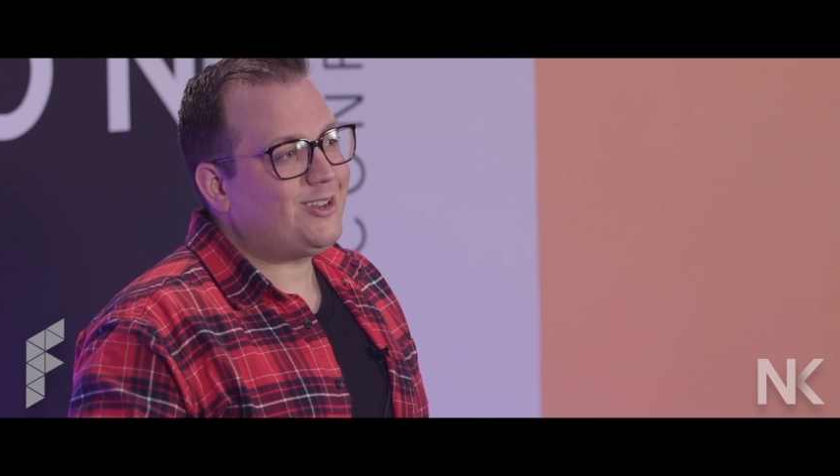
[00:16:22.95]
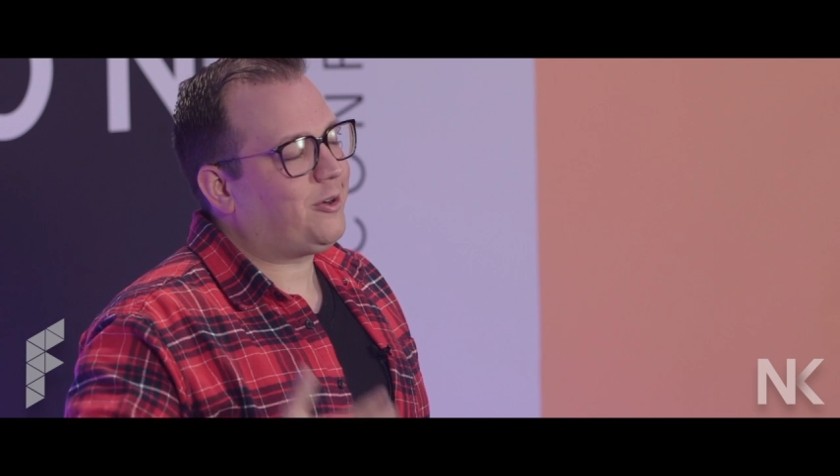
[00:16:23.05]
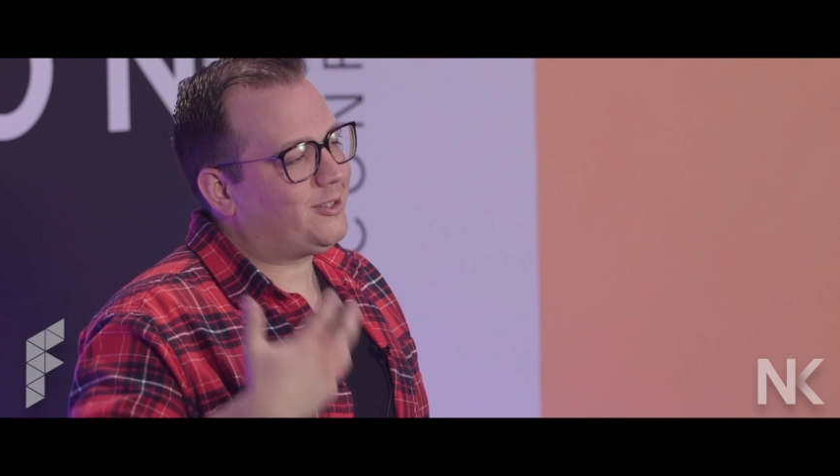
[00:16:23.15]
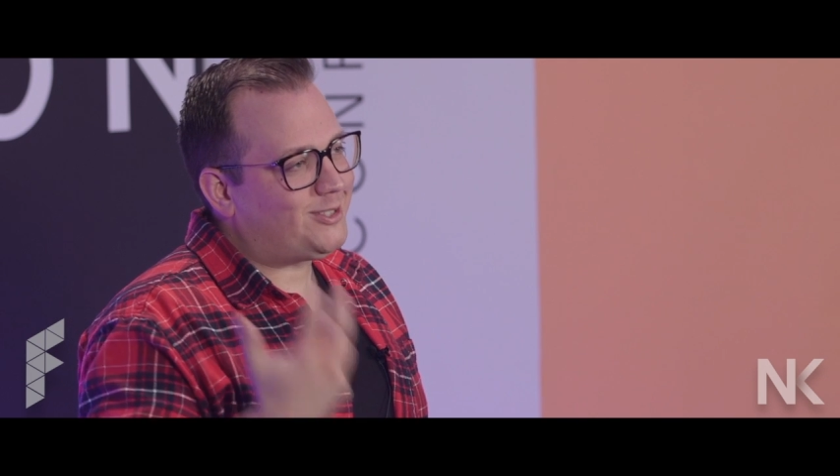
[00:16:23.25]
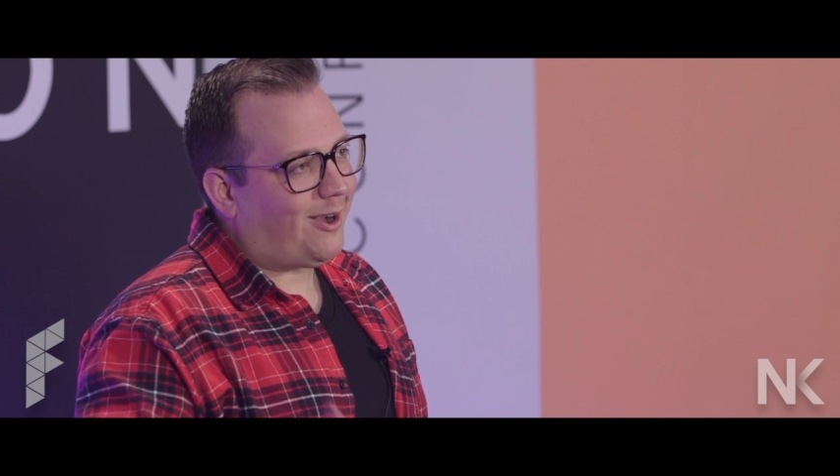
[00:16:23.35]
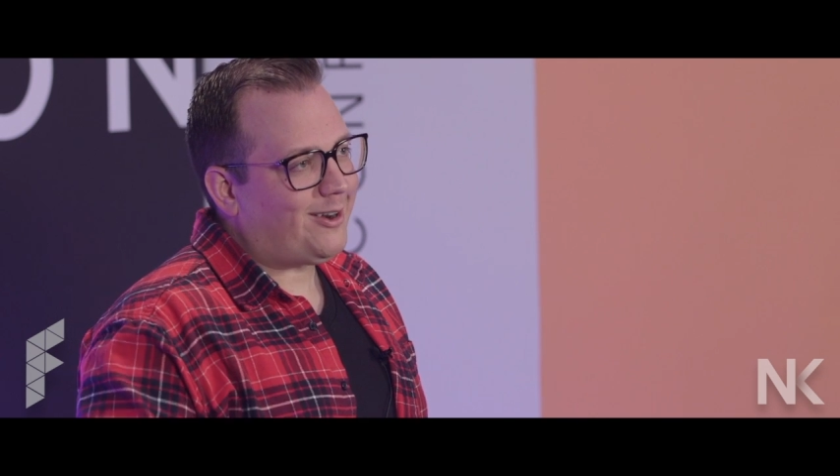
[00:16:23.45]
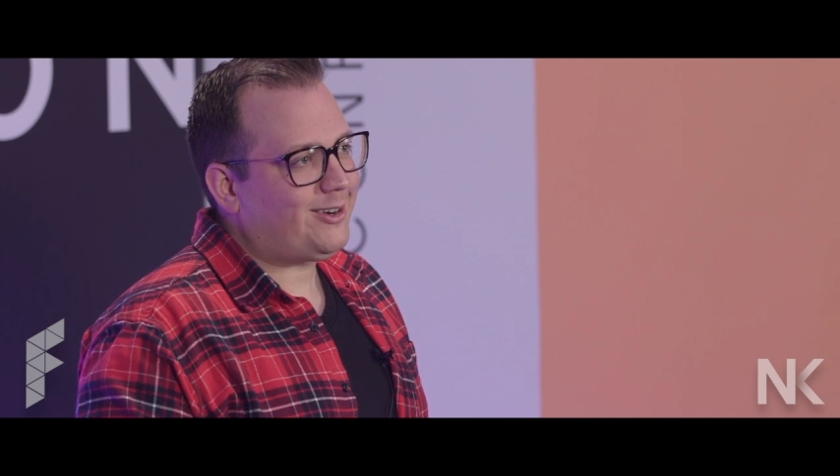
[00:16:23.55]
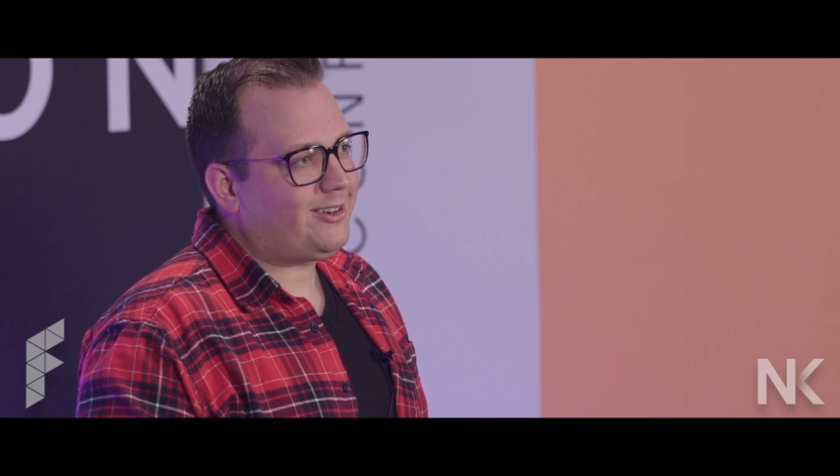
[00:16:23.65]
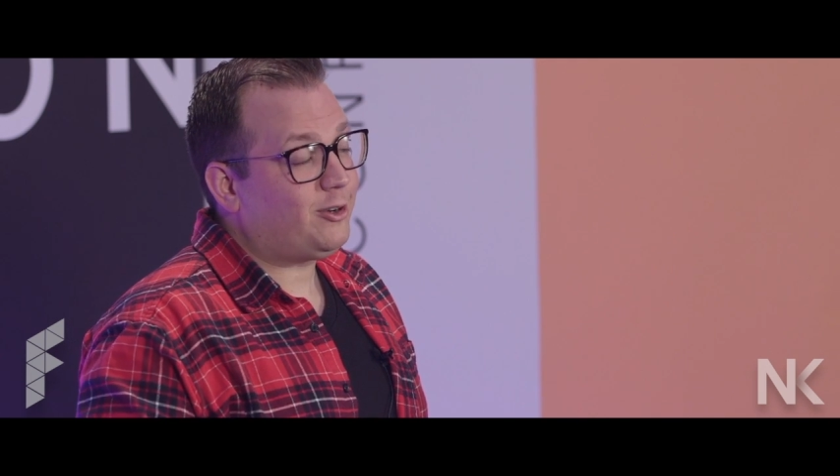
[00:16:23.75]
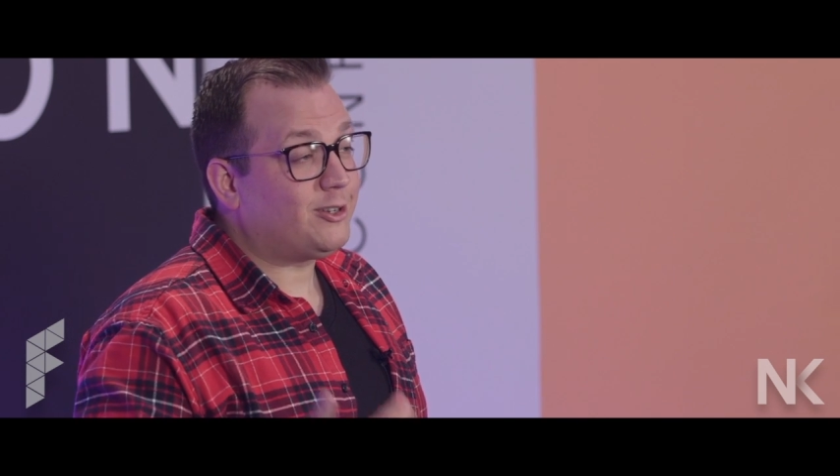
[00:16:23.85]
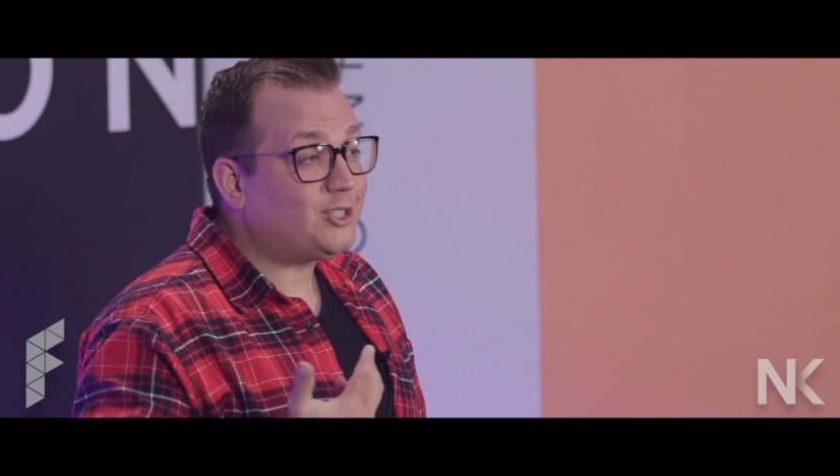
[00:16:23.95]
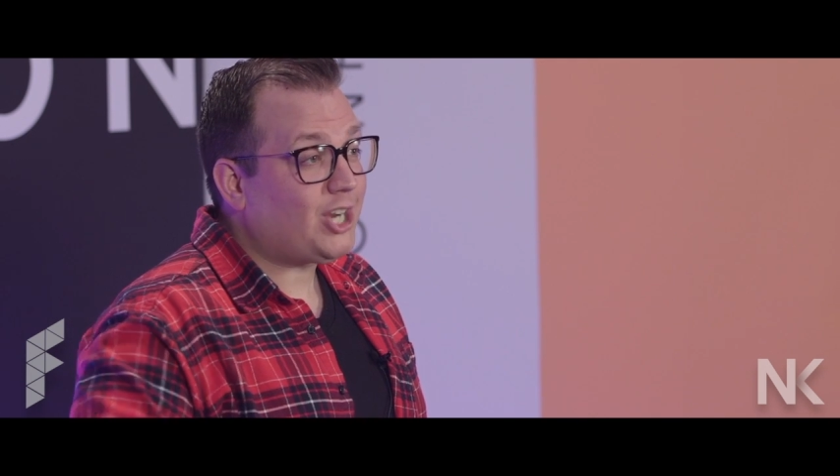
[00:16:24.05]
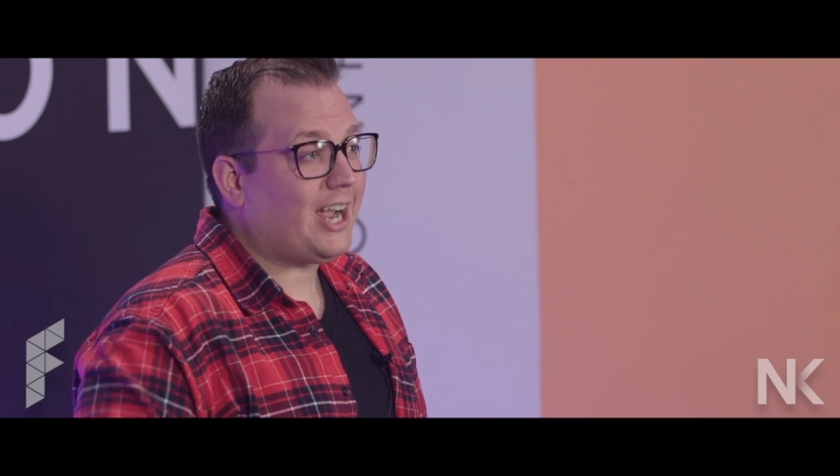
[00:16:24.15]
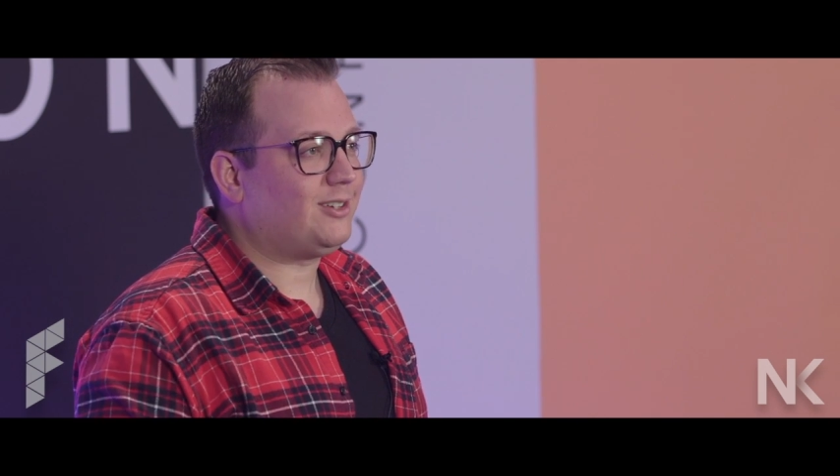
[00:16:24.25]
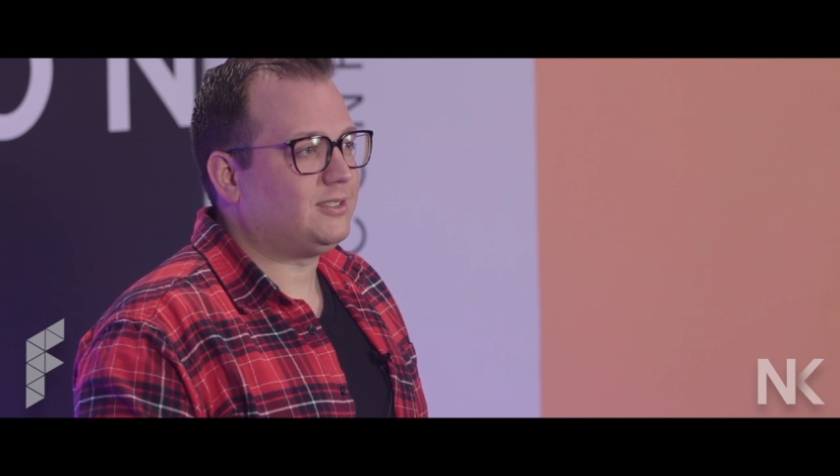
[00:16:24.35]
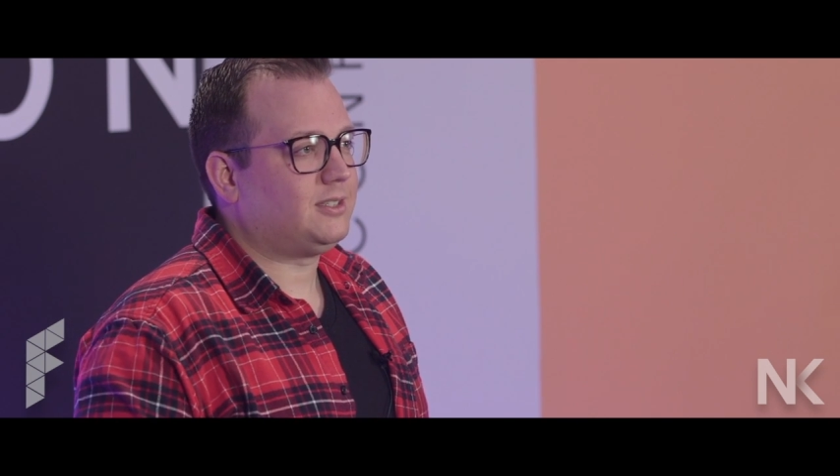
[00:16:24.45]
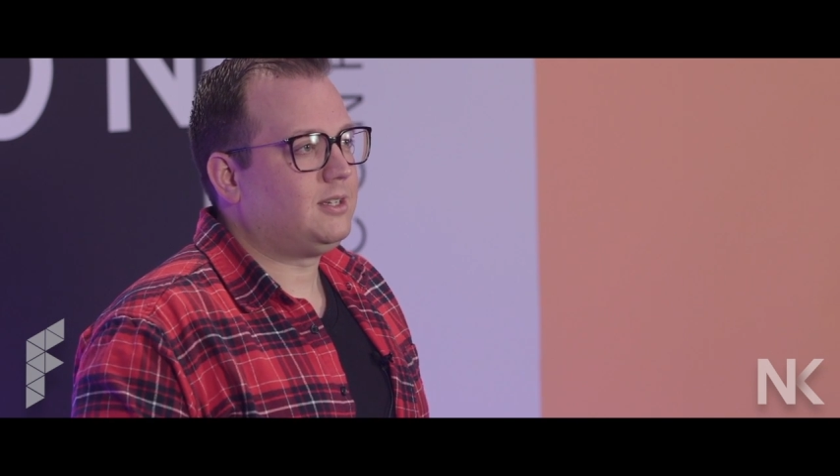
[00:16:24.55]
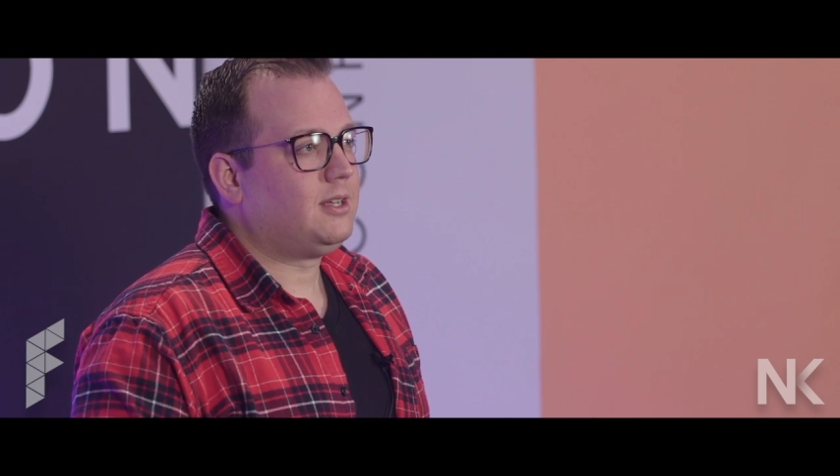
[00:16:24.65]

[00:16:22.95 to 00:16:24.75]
you're his daughter, you're his child.